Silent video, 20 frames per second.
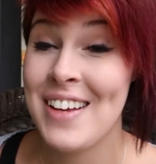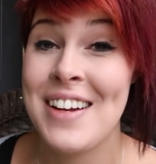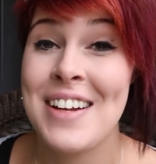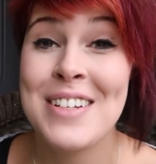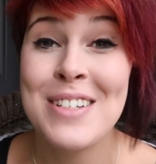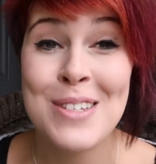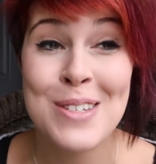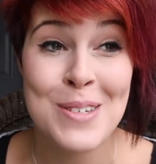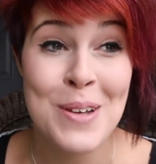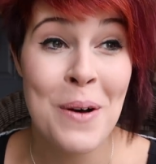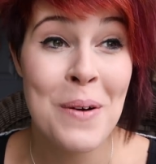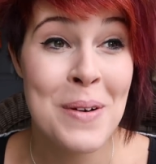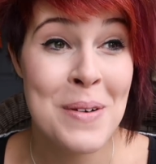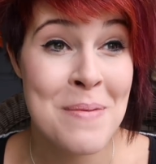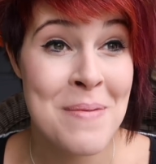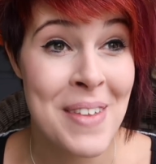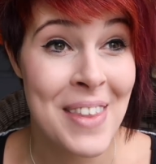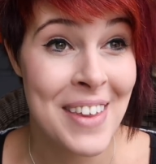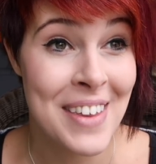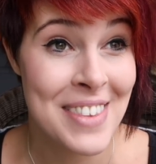And I show
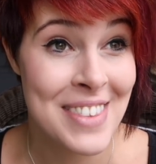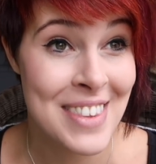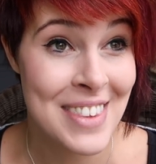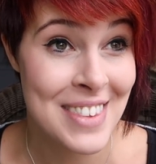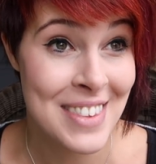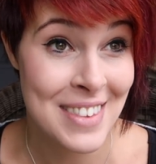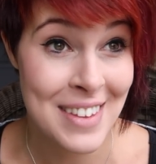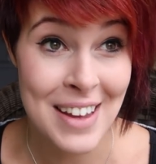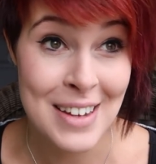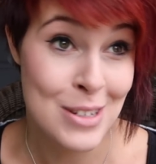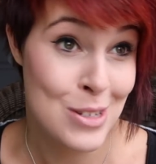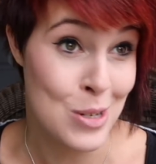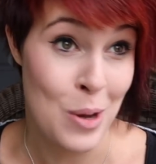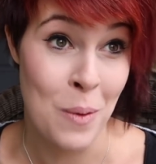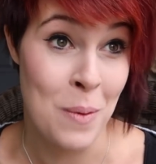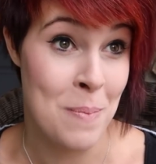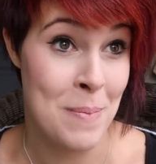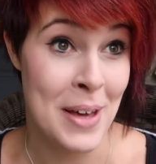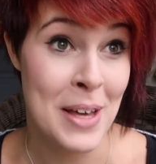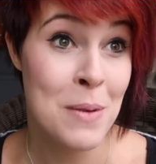him in a, I
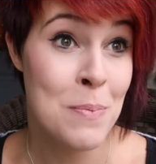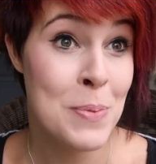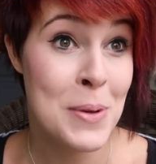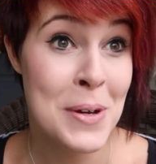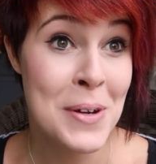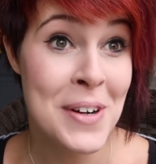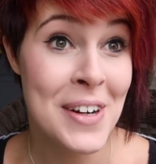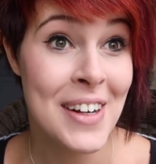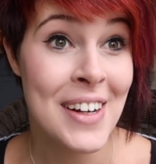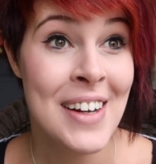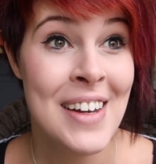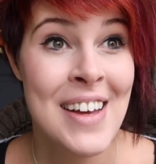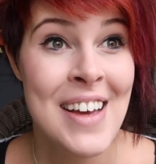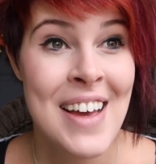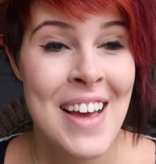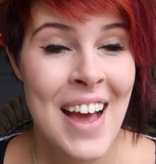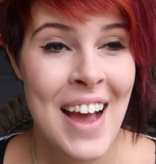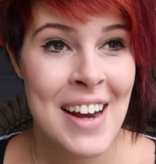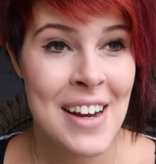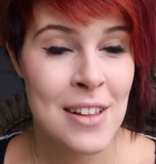show him my computer,
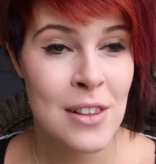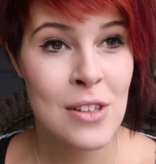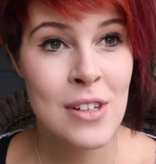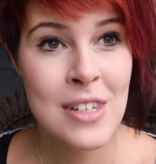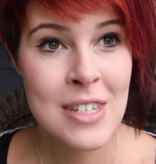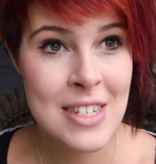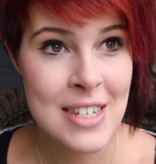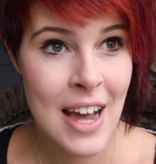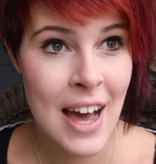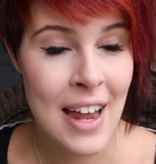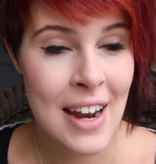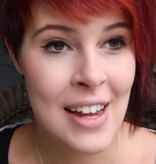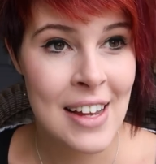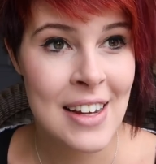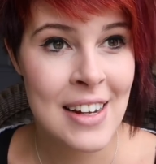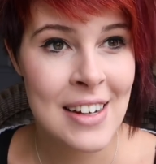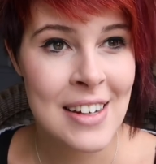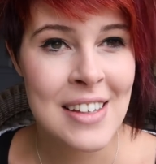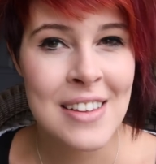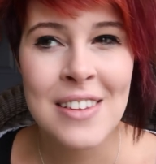and he looks at
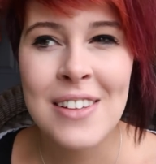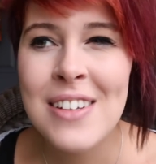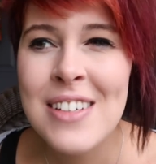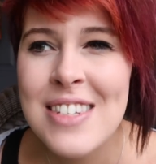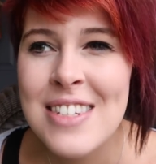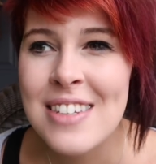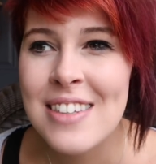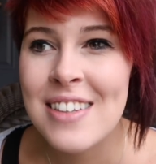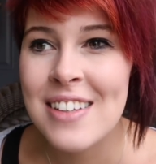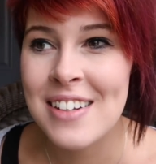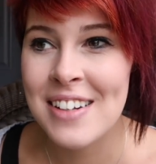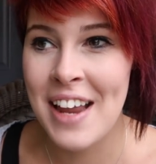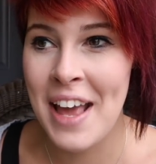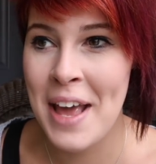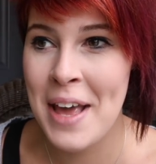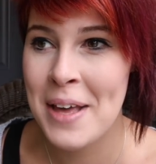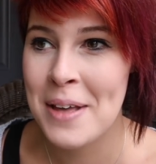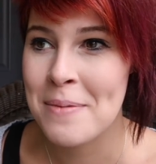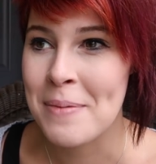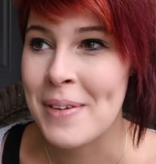it, and he looks at the
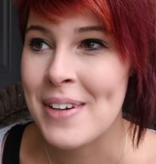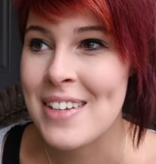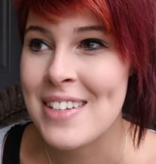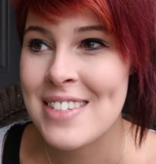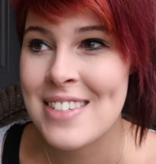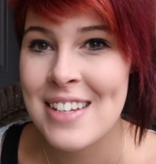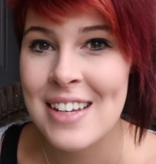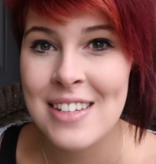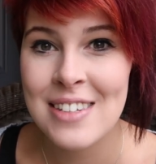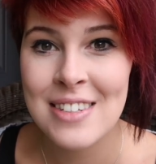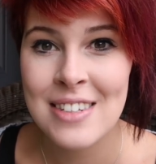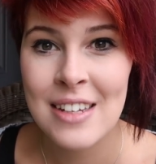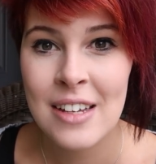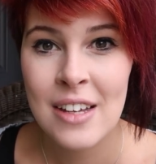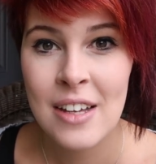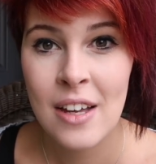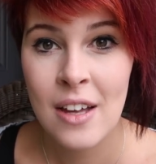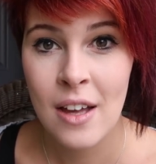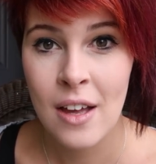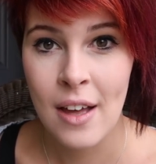name, and he says,
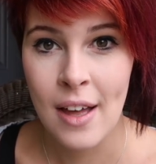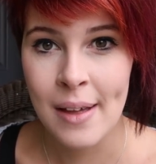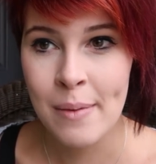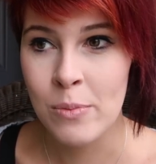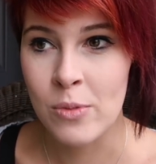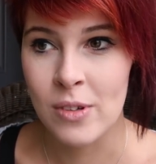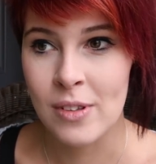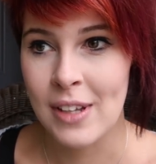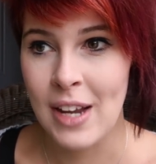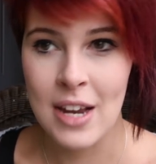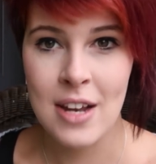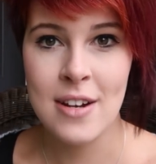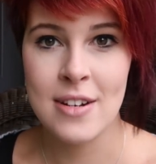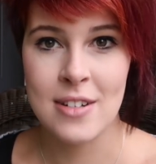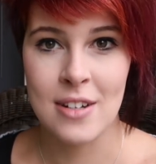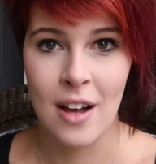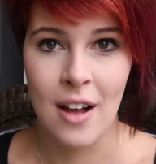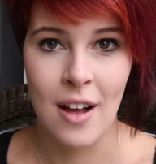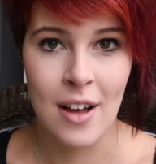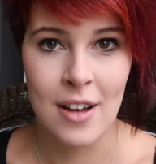I'm
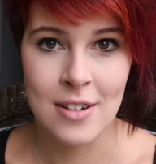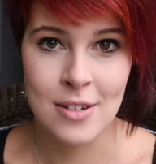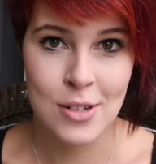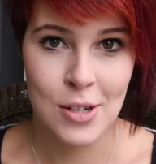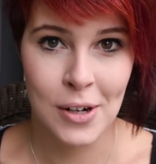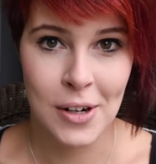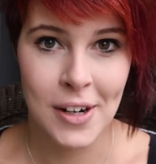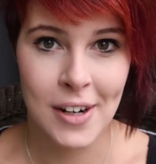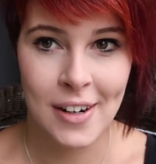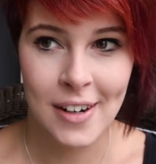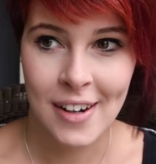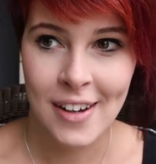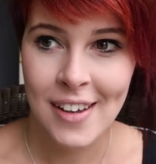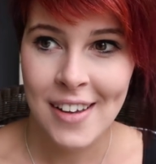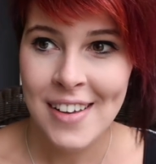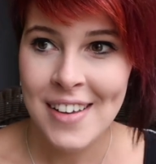related to Hans Herr.